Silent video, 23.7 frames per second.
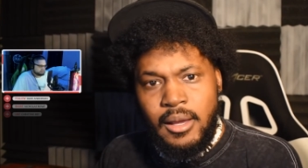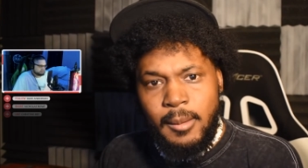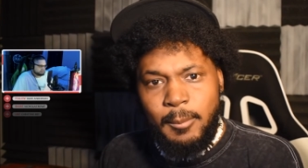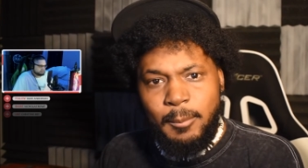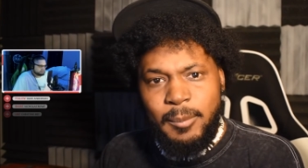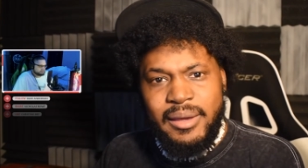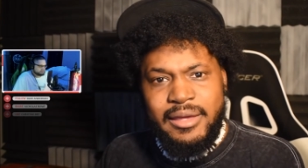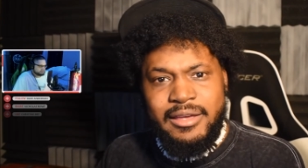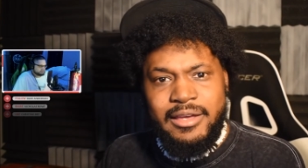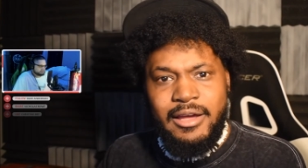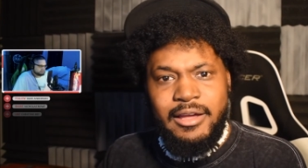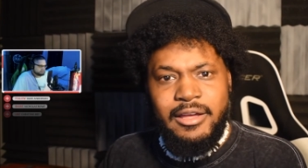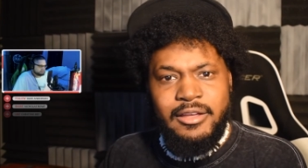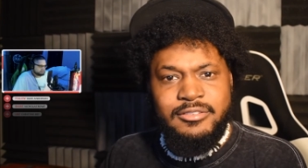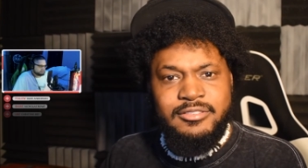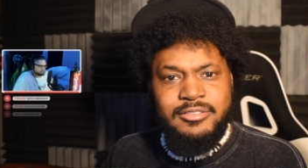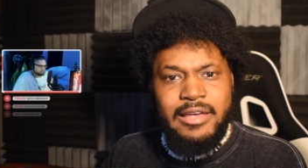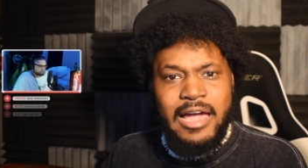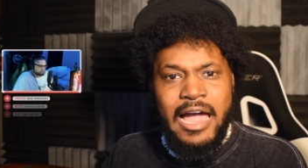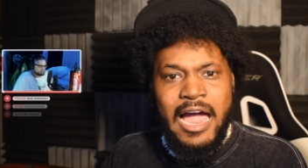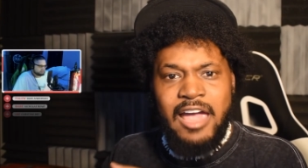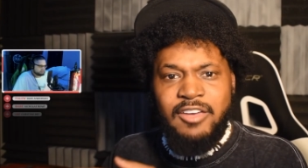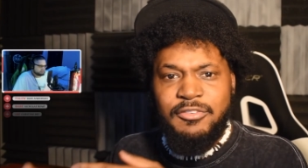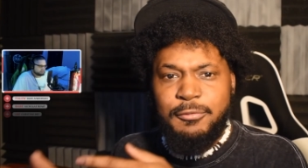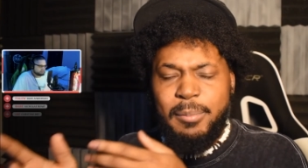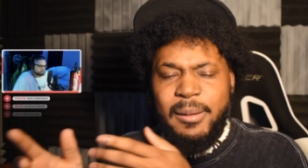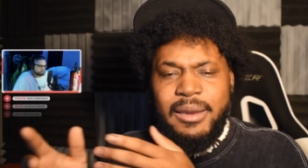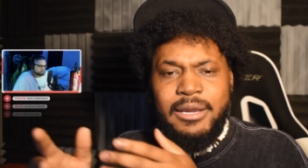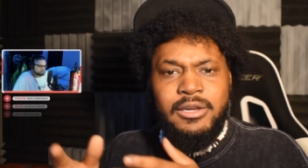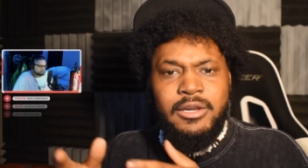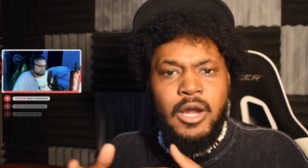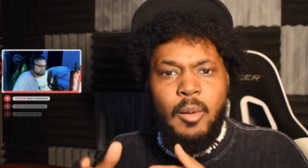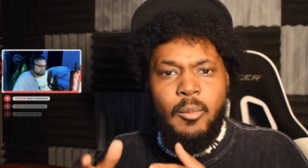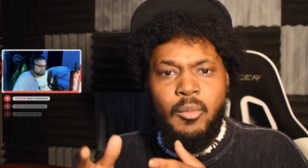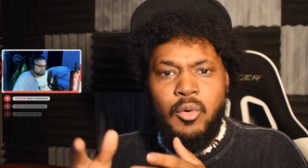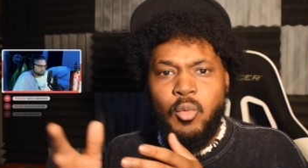because I've been
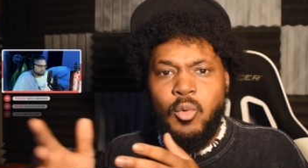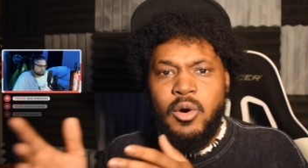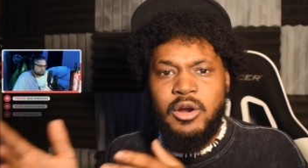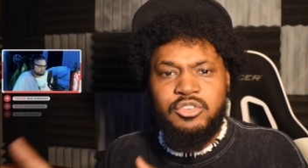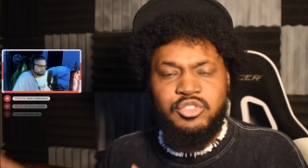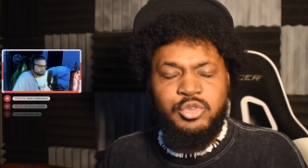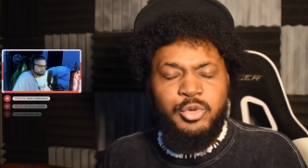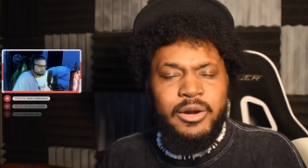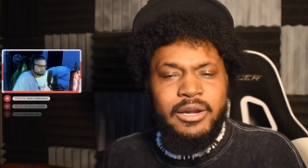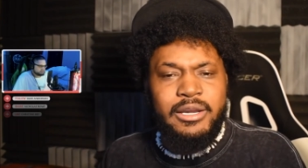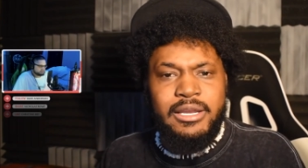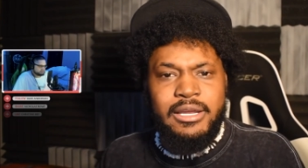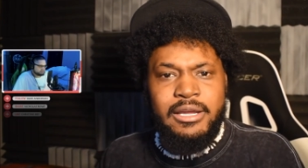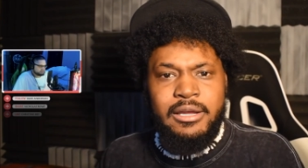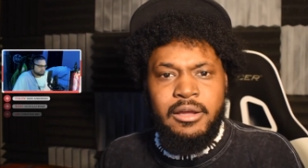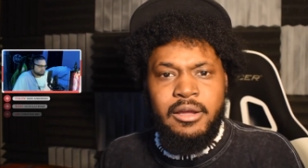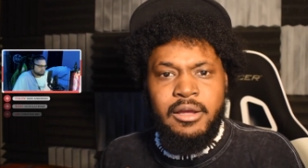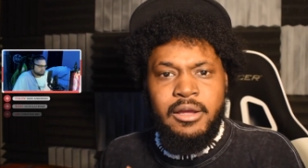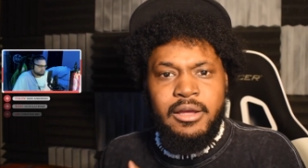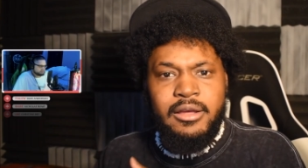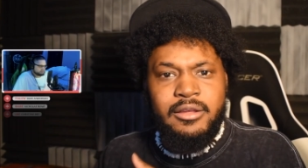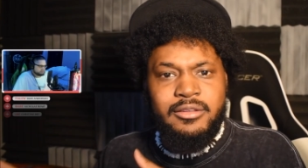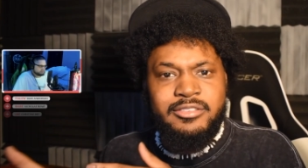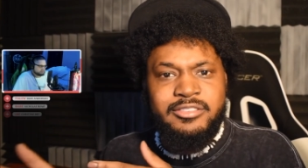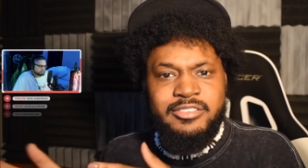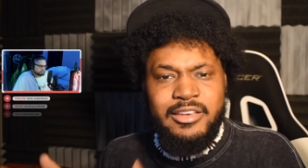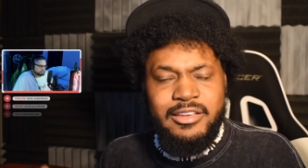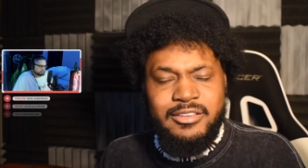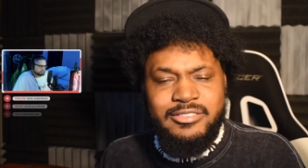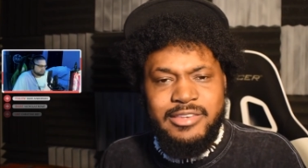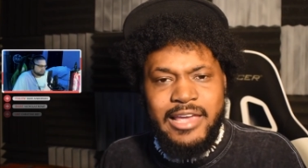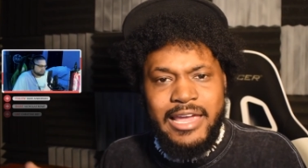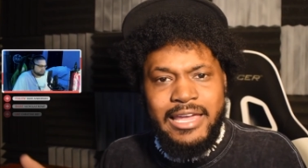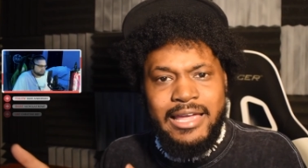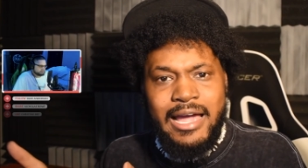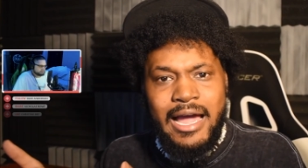#1 trending since
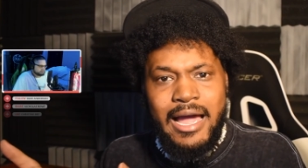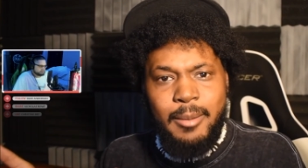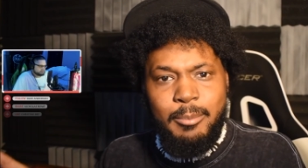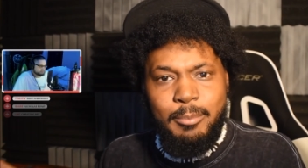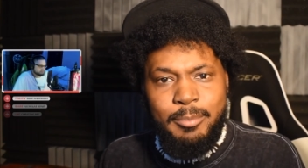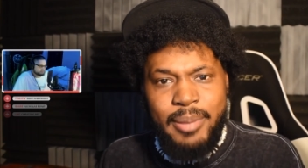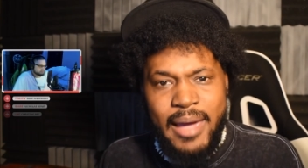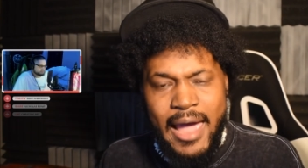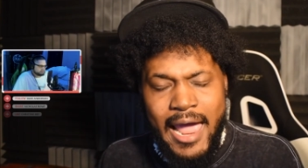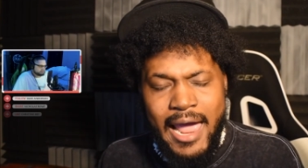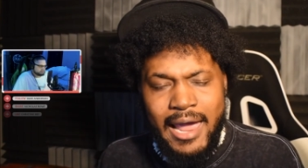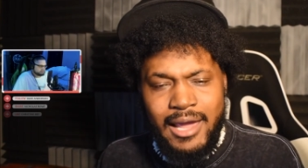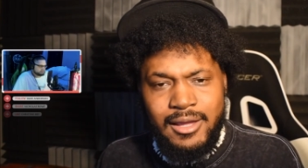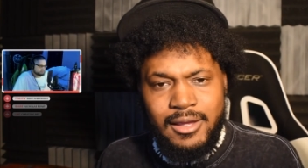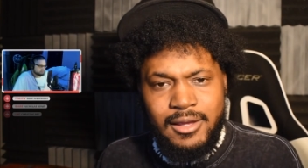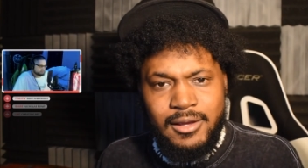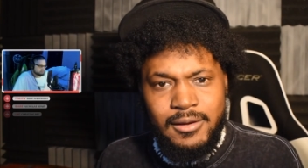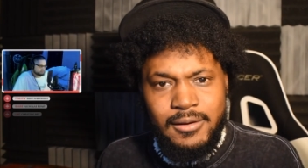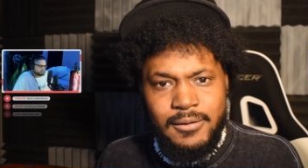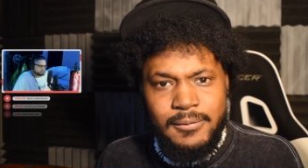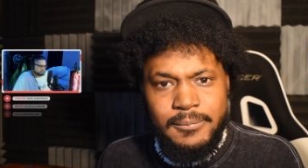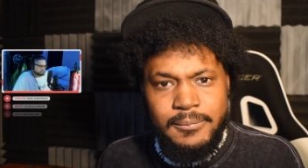I got back.